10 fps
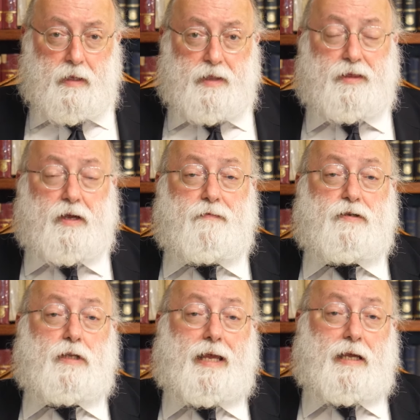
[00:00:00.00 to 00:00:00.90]
And think of
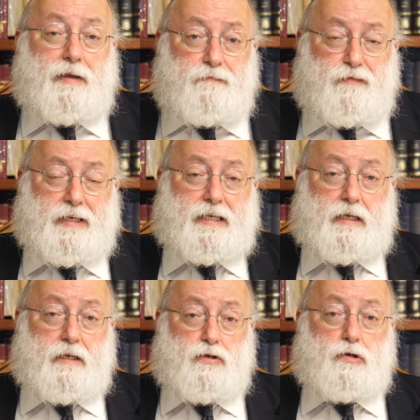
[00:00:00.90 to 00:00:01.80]
it like
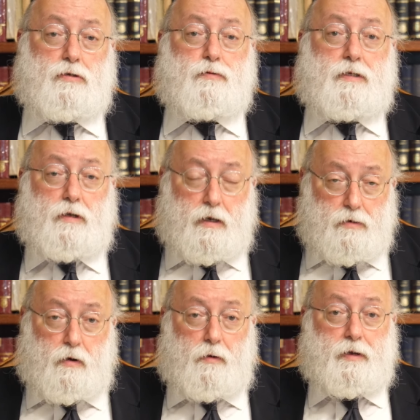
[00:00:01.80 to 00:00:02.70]
infancy. Children start
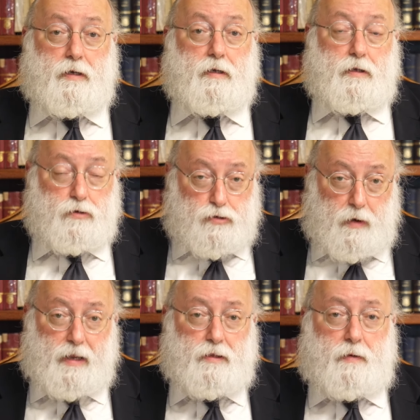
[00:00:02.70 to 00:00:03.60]
growing. You
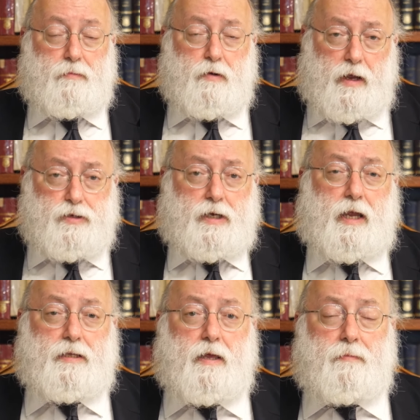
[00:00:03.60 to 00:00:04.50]
train them, you
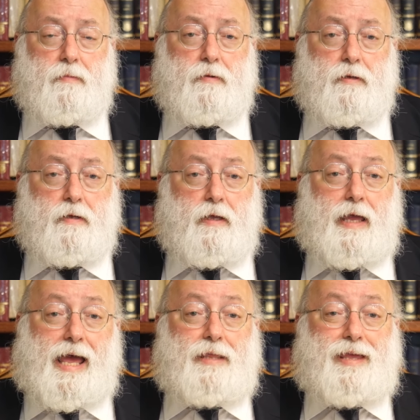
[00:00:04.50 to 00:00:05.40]
educate them.
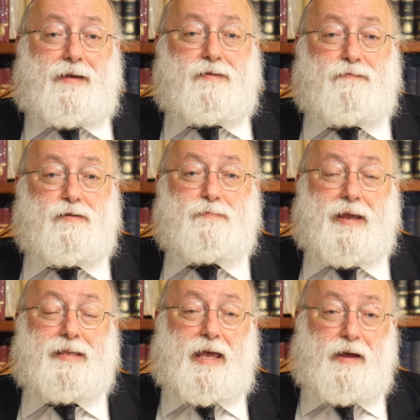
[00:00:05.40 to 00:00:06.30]
And they have to first
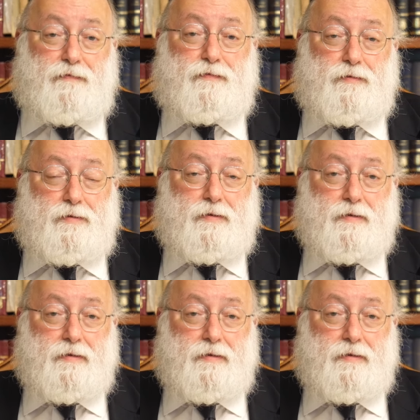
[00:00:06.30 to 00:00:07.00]
make the effort